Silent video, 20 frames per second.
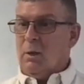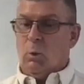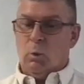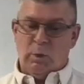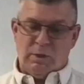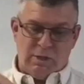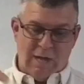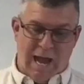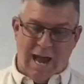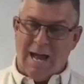
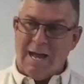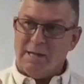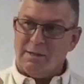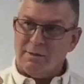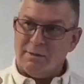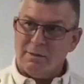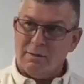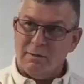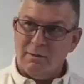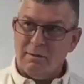which
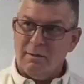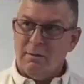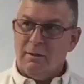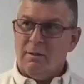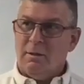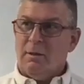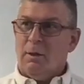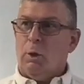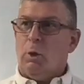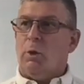has
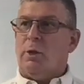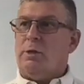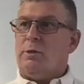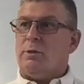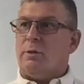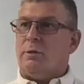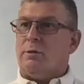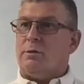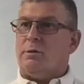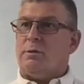
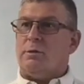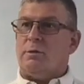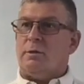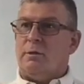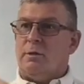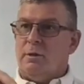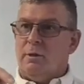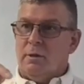creatures